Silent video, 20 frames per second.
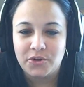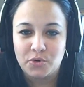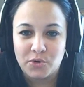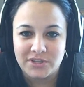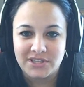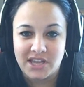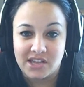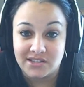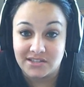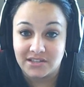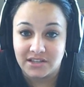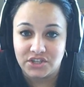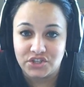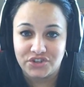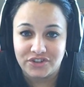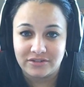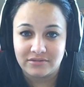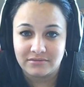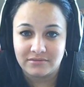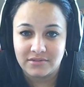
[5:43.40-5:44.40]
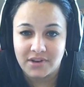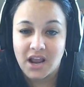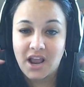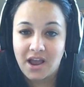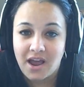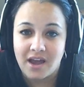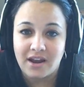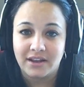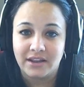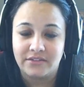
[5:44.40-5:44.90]
noise cancellation.
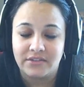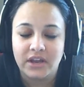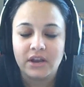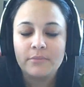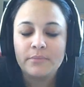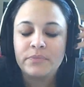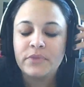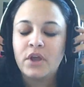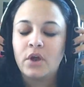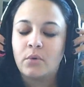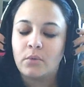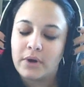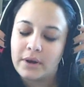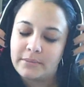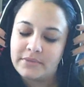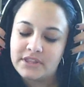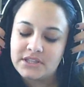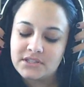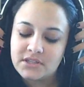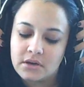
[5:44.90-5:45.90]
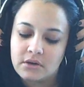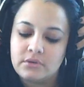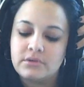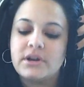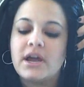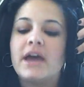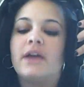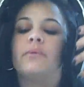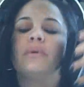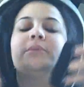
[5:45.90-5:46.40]
Gotta love it. When I'm in the
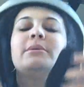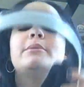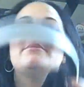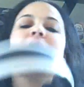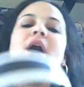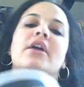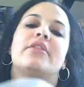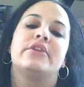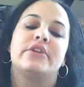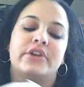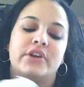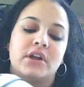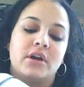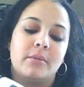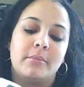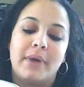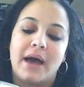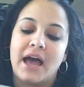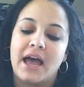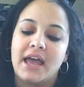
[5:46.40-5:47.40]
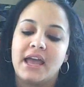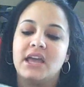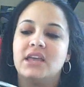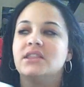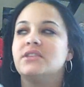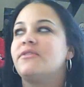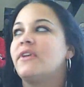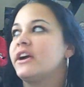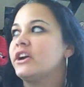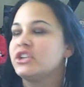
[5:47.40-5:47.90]
zone, I don't want to be bothered by
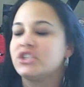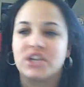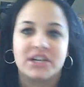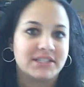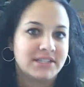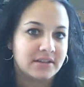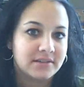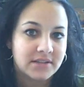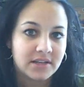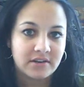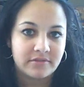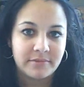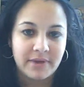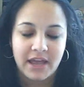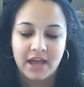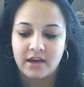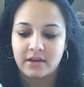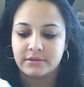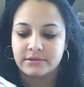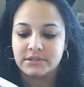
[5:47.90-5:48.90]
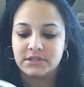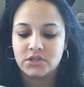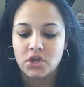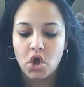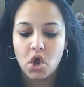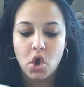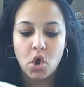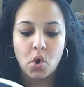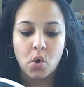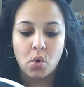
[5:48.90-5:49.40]
the fire trucks outside of my house
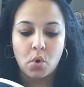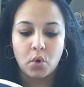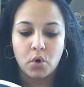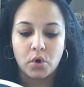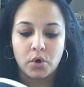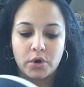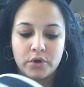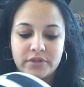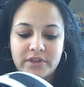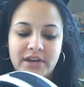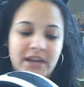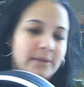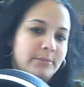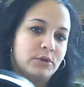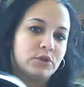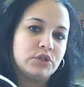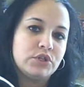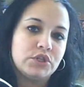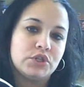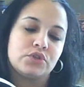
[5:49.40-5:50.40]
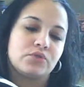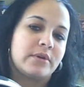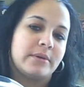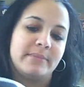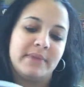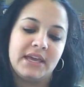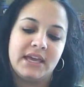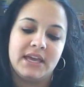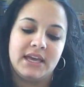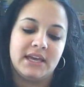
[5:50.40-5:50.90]
or the neighbors
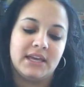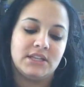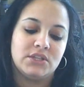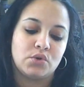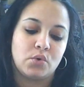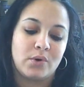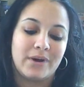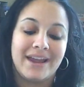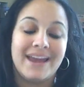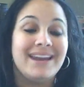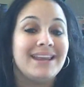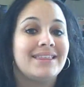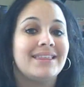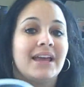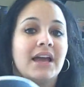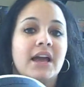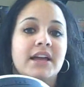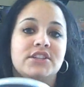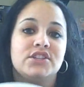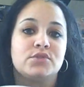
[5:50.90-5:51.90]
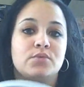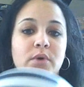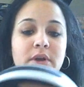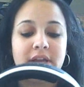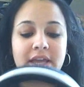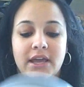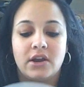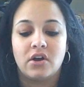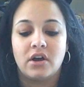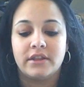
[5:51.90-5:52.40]
screaming kids or anything. I just
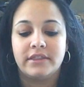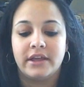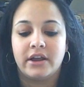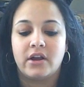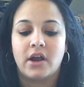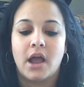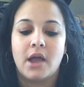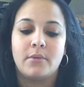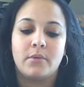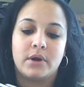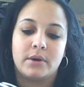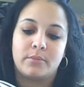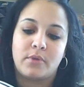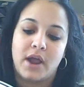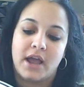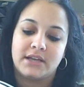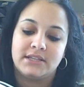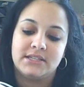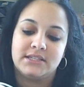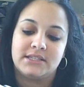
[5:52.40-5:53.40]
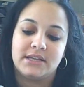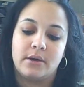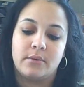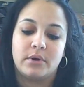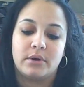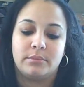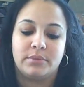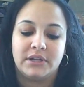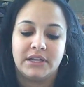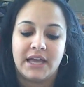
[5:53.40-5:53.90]
want to get on there, I want to practice, I
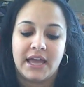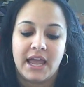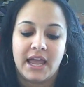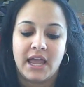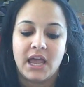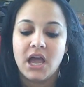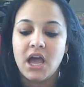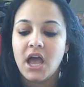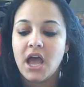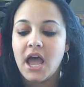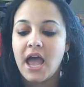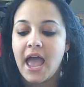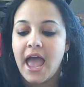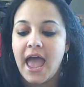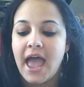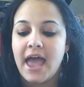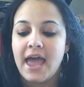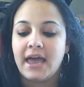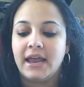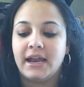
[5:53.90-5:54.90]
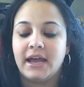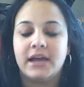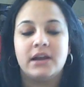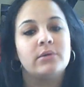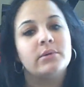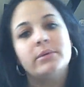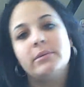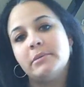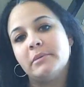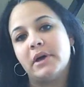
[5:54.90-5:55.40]
want to play, and I
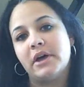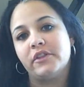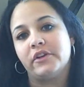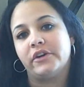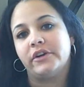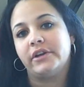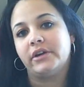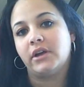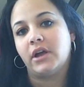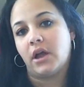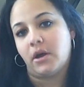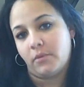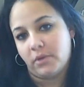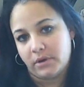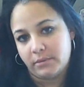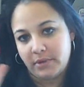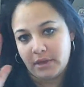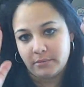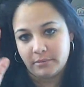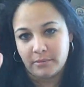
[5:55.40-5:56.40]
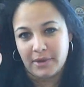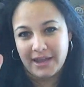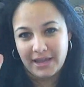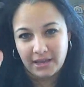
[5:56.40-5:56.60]
don't want to be bothered. I want to be